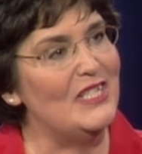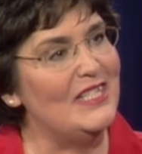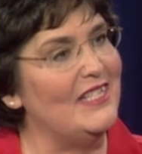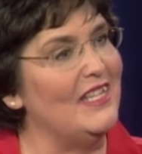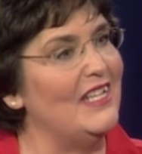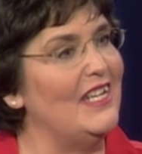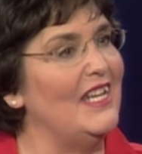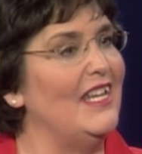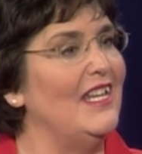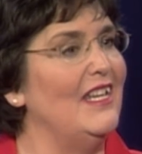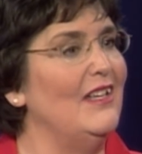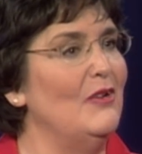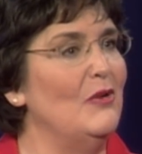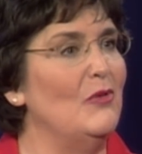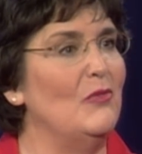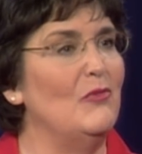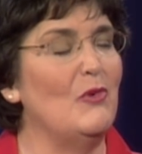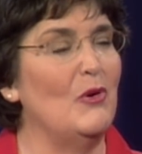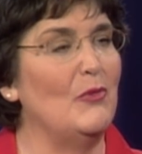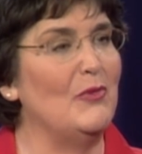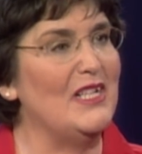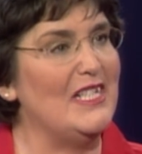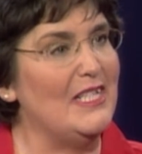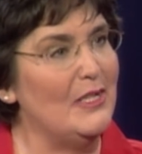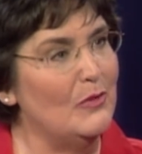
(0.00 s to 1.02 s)
city
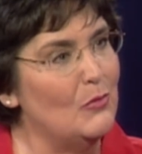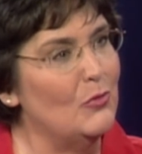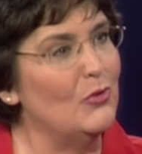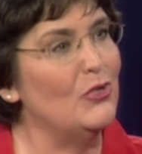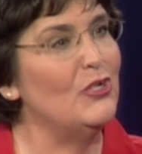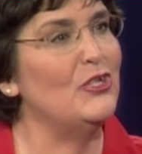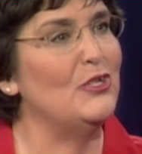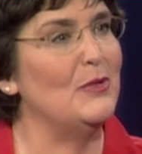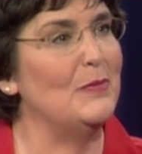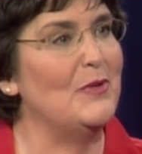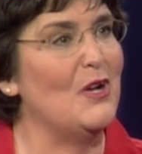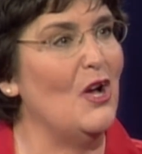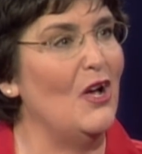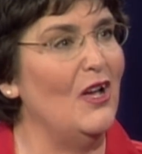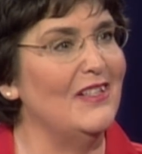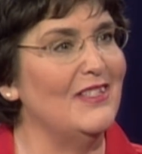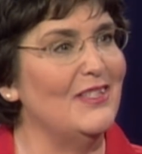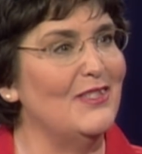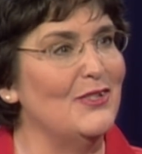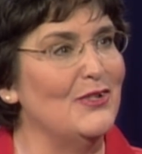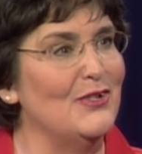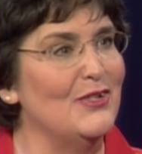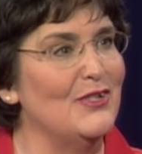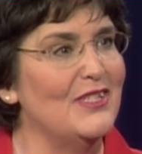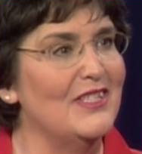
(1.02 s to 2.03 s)
where we did worship
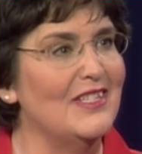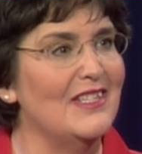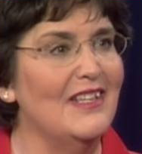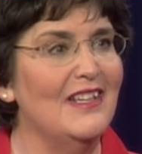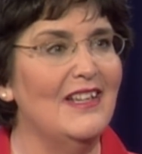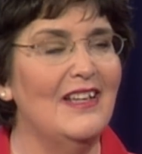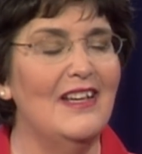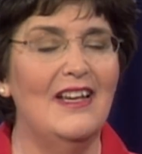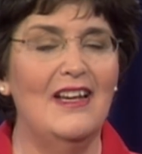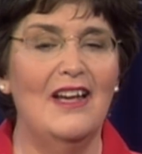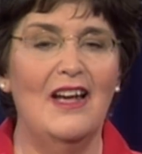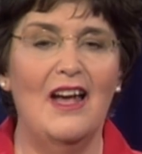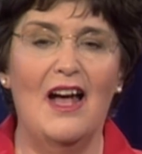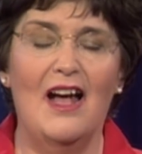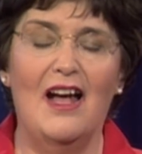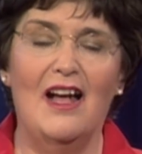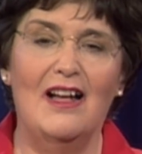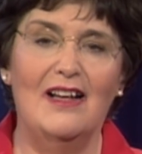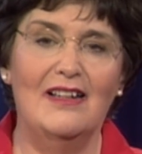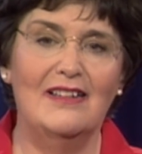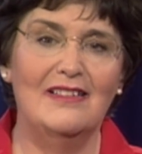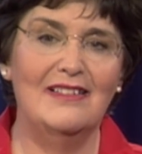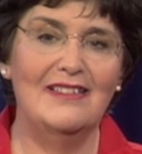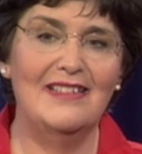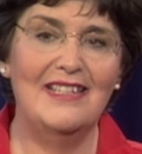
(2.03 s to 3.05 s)
concerts.
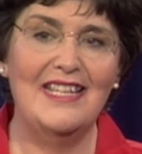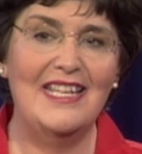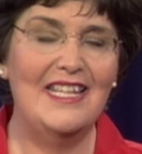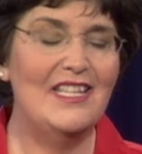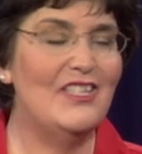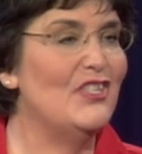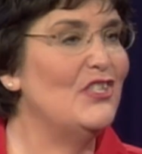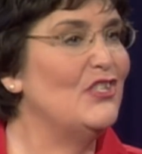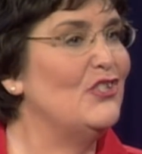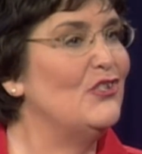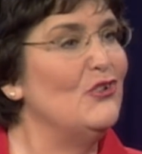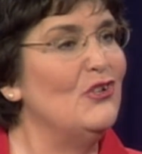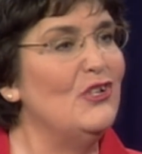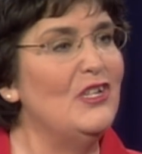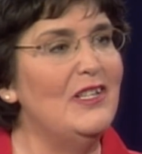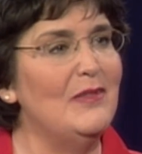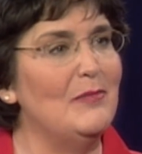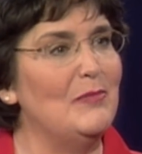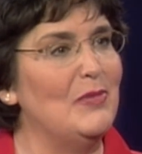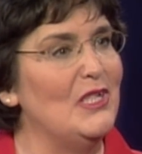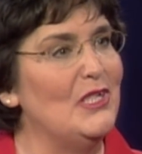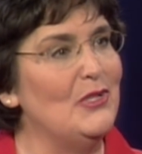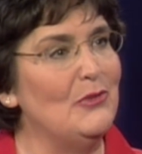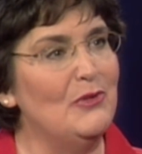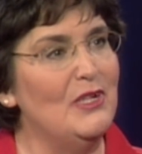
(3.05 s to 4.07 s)
He
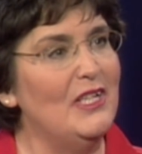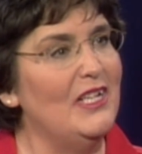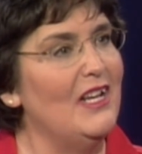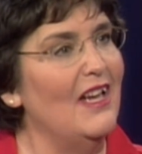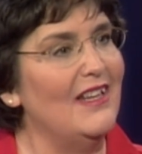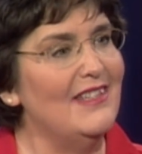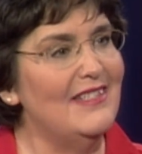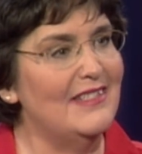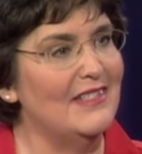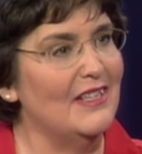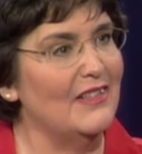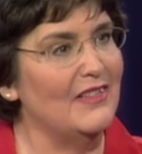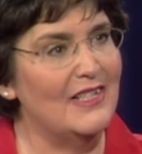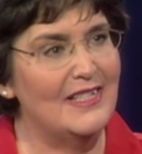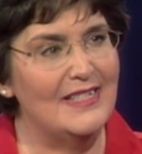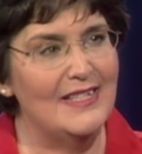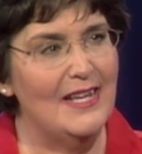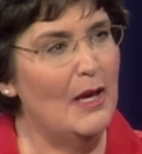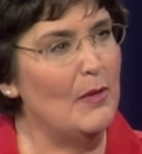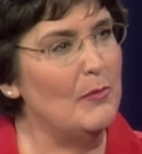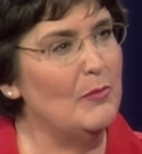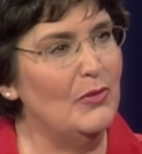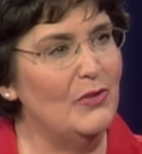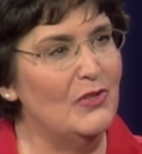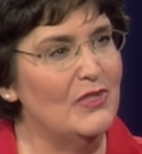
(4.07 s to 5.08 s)
stood between us and the
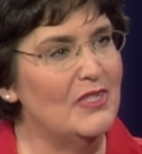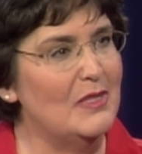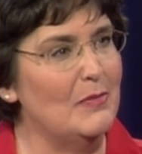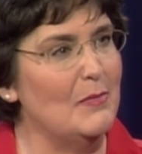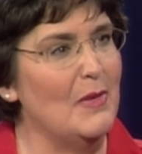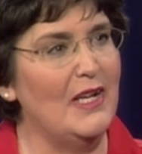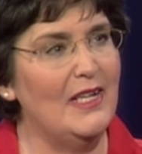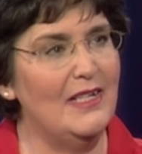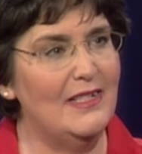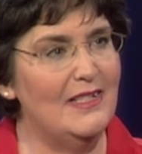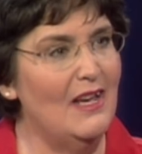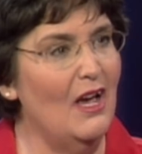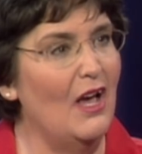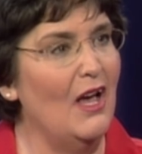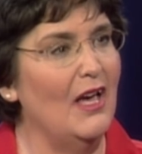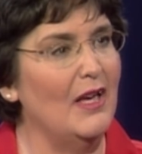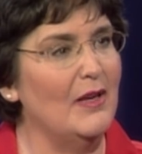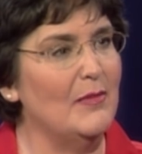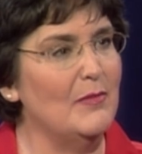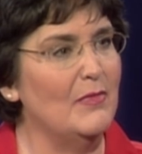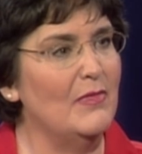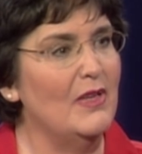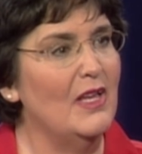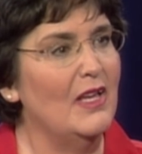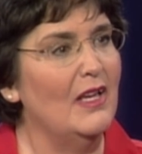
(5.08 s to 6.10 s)
temples many
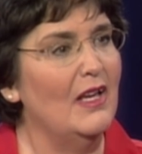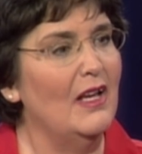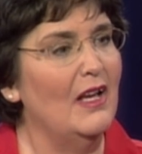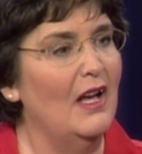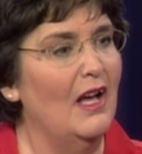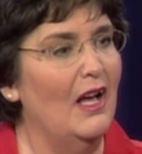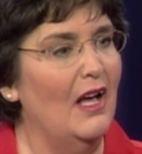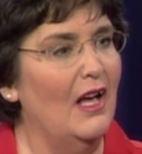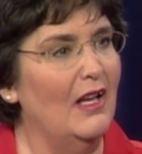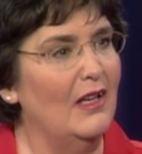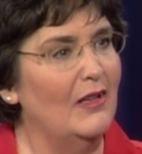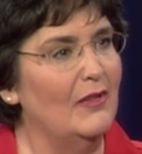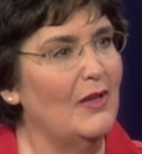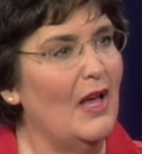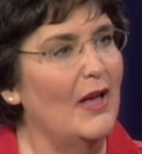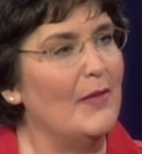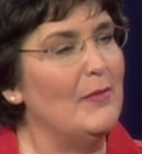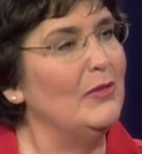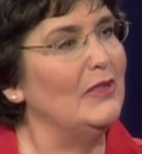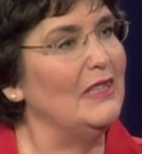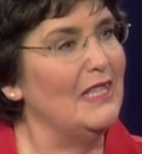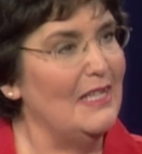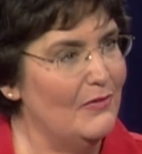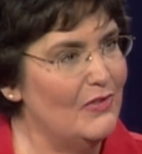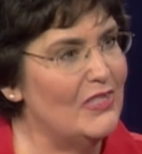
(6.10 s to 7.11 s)
times, I
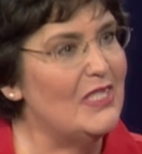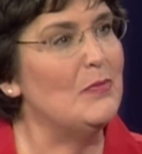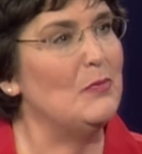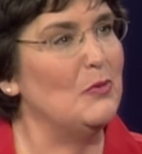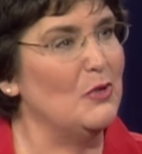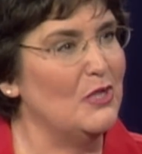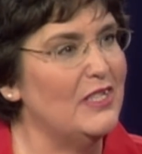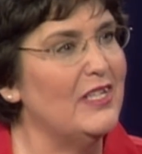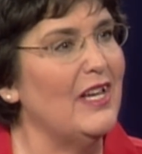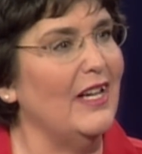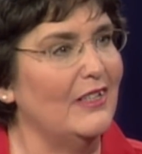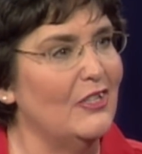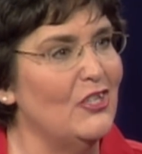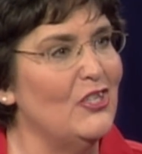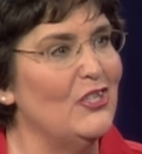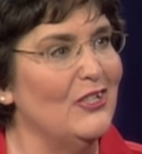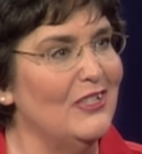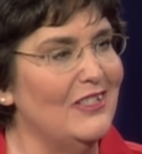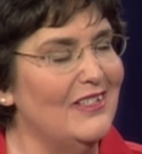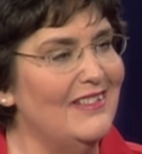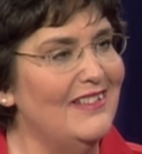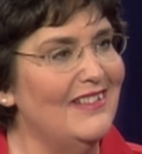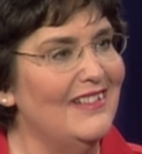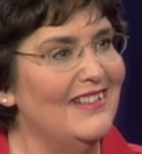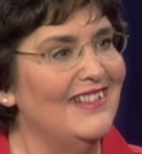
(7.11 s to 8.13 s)
believe as
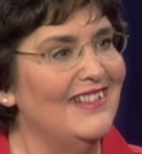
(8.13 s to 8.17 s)
protection.